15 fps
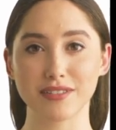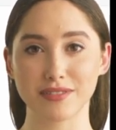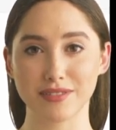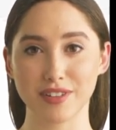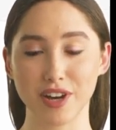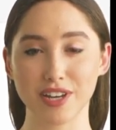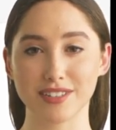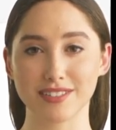
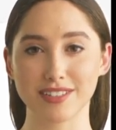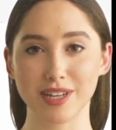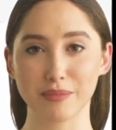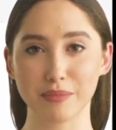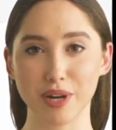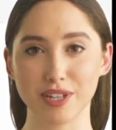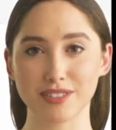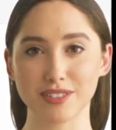First, in
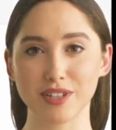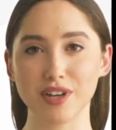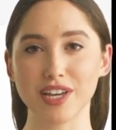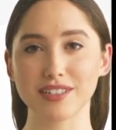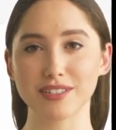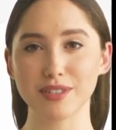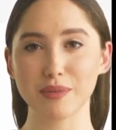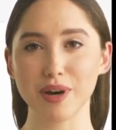
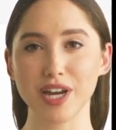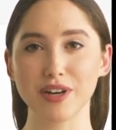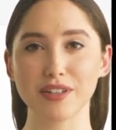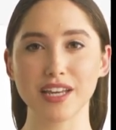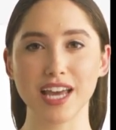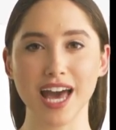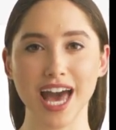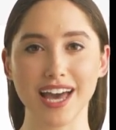PostgreSQL,
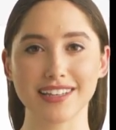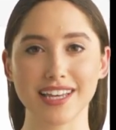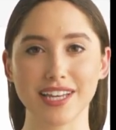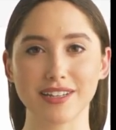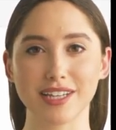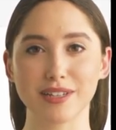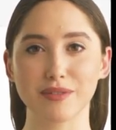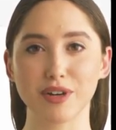
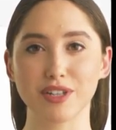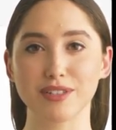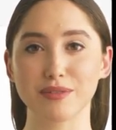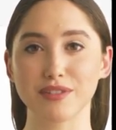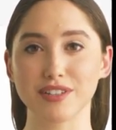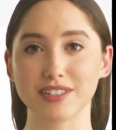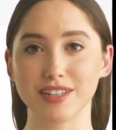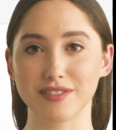identity works
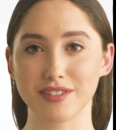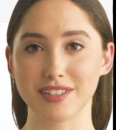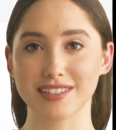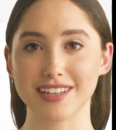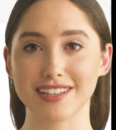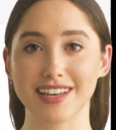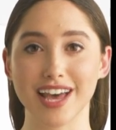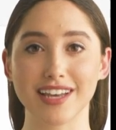with a different
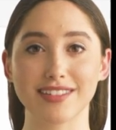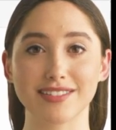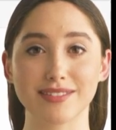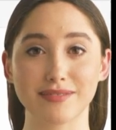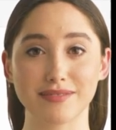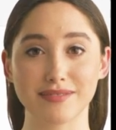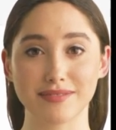syntax.